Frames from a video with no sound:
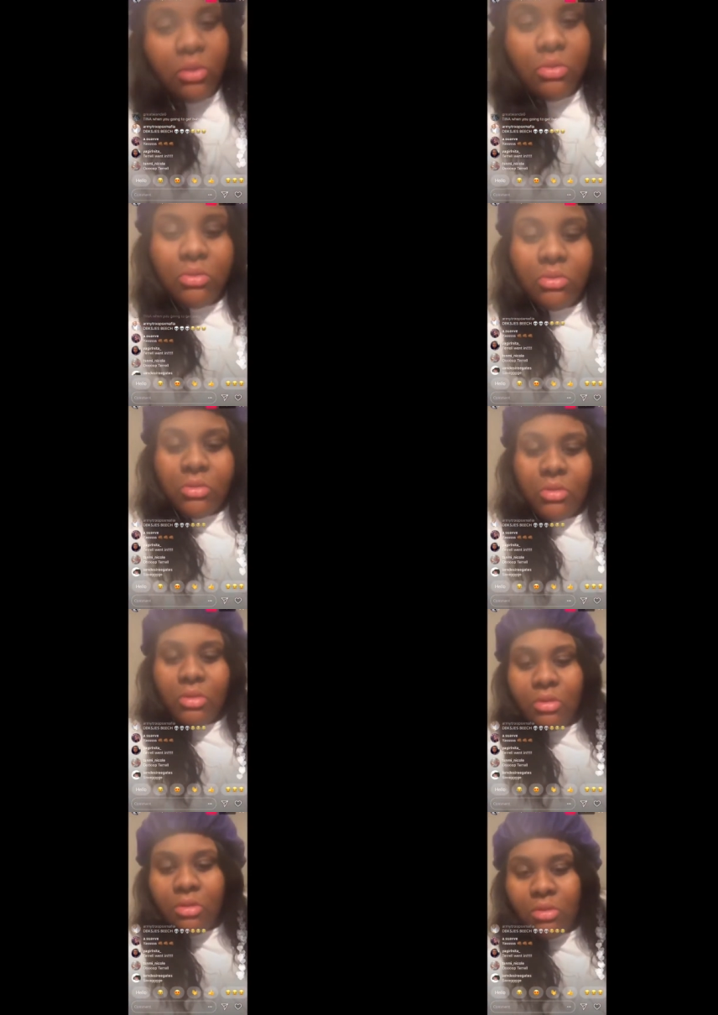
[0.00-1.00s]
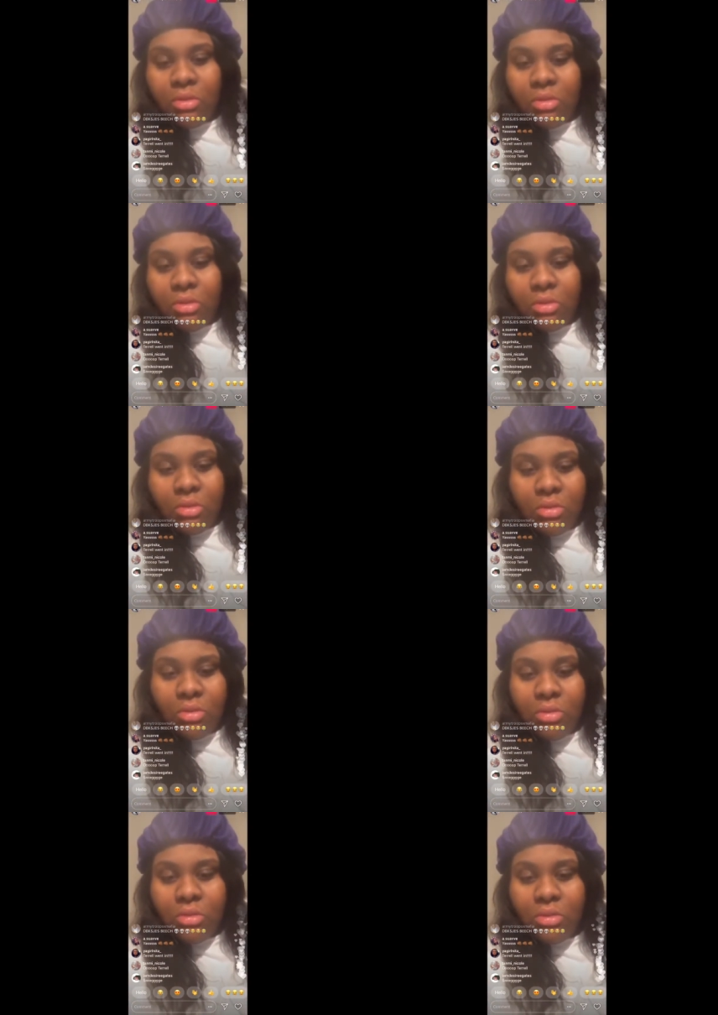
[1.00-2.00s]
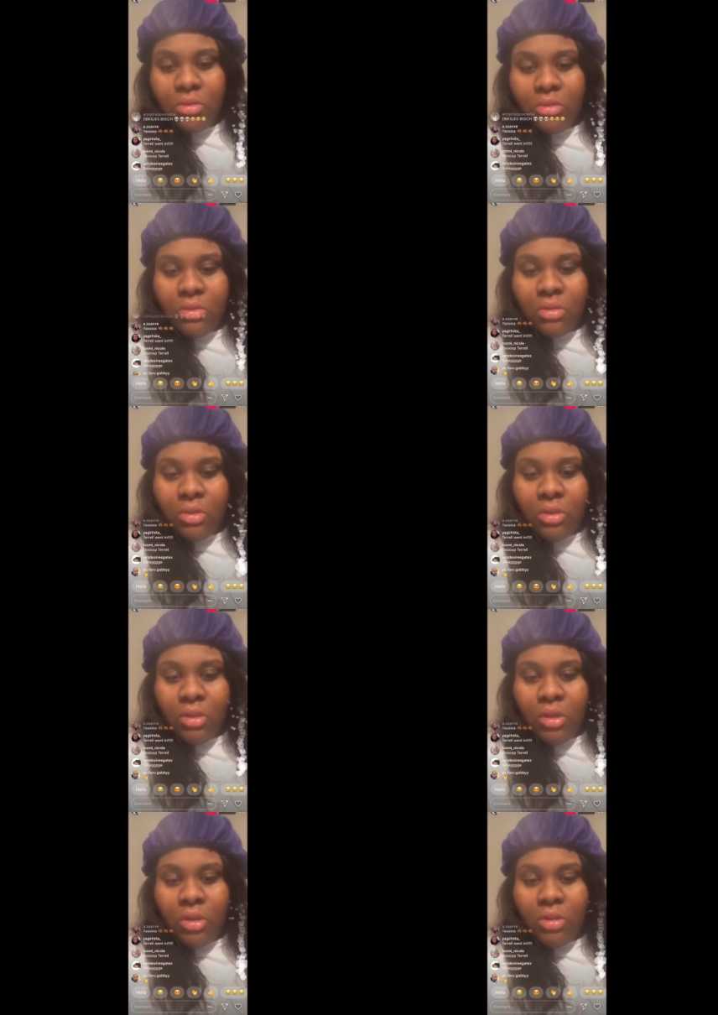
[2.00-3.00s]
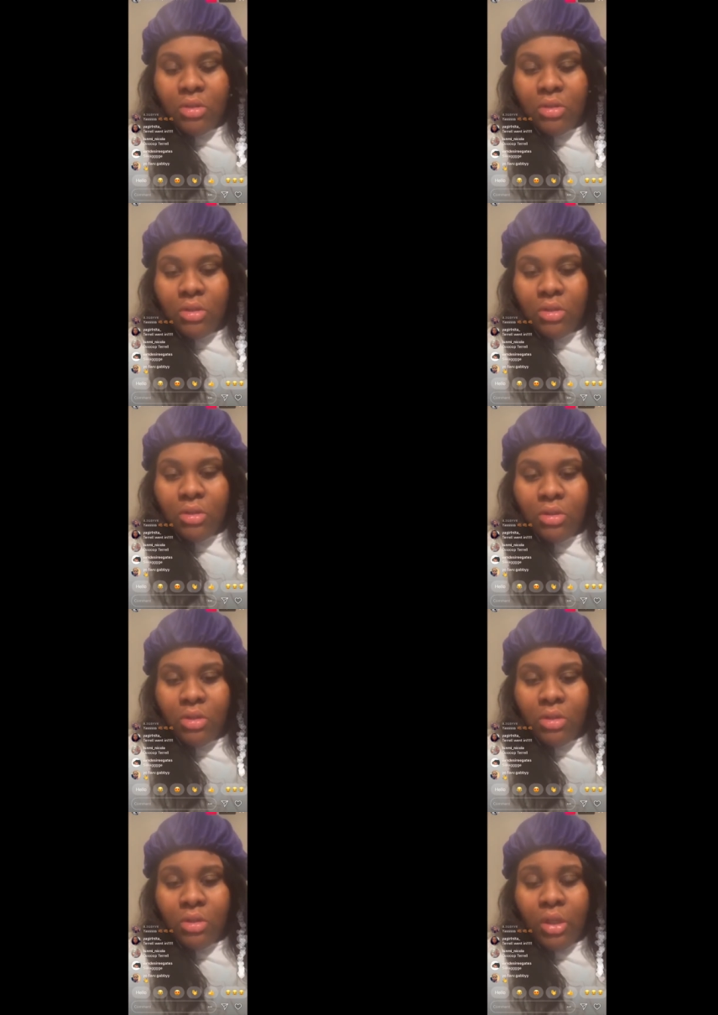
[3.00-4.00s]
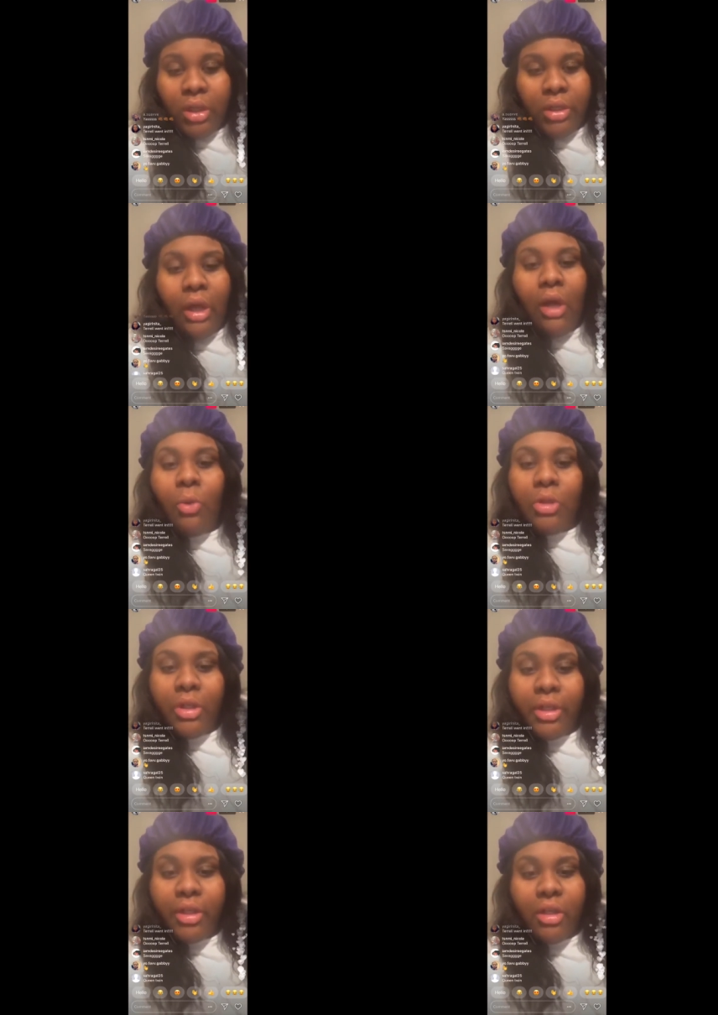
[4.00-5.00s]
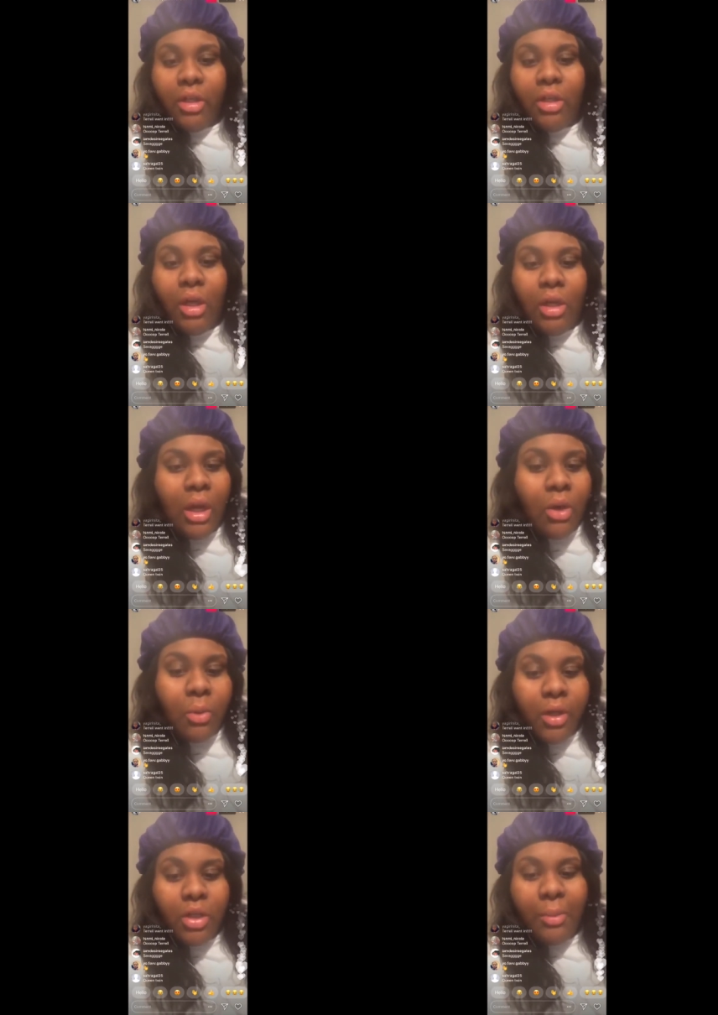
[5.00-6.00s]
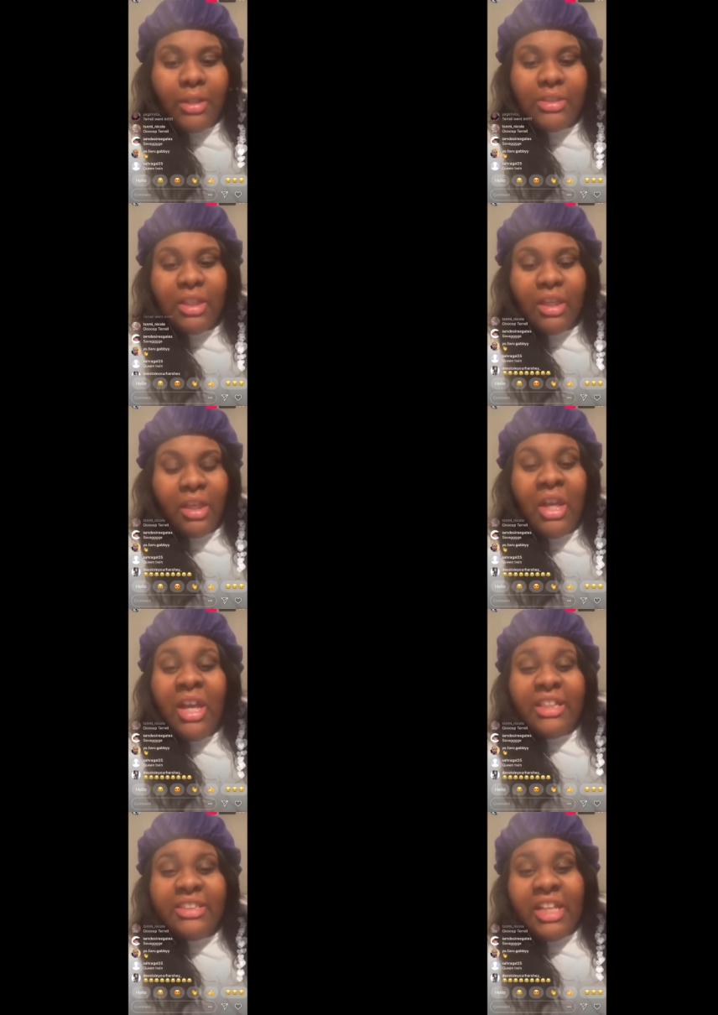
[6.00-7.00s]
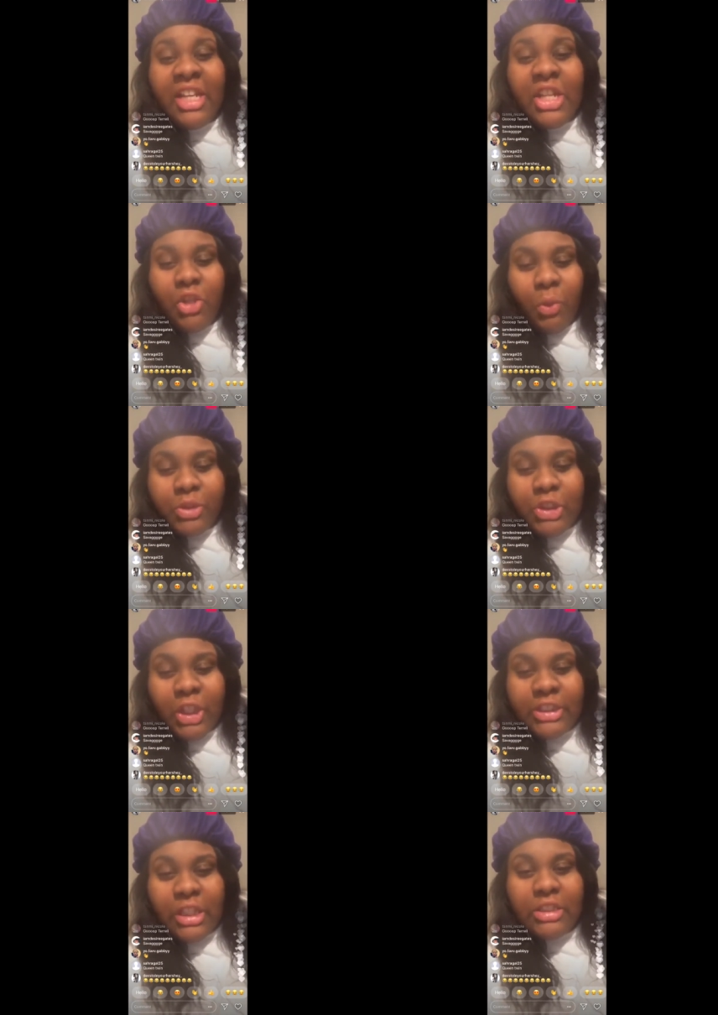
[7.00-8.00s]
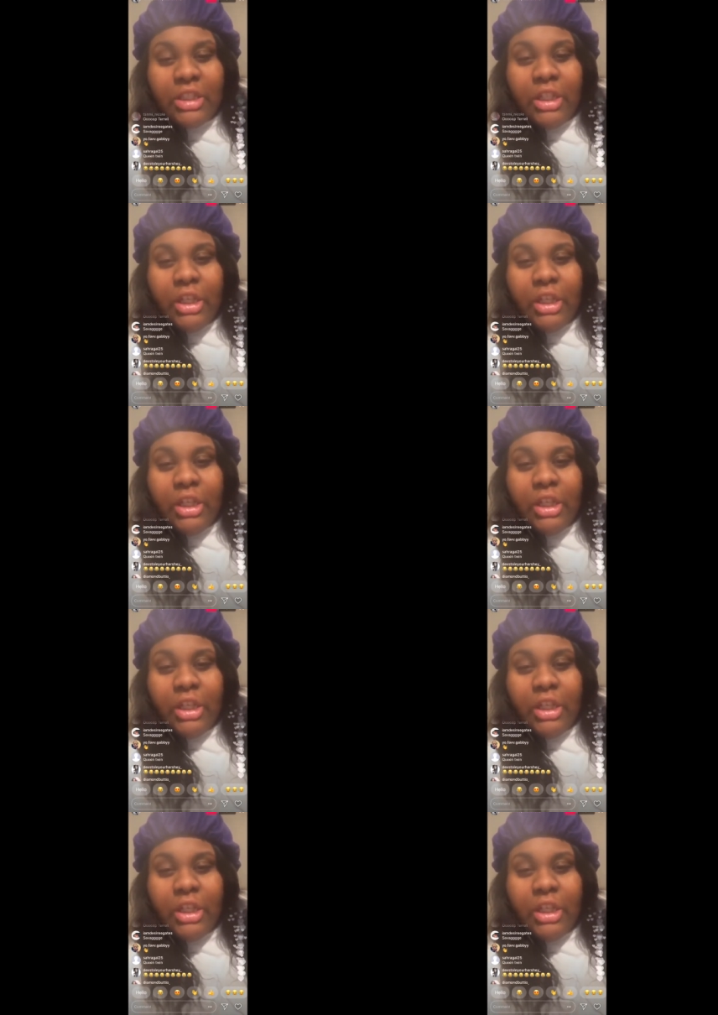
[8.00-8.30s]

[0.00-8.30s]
everybody, you know what I'm saying? As long as y'all not dissing me. And I don't want to hear, and I, and I don't want to hear nobody so, no, saying, listen. "Tina, you was just listening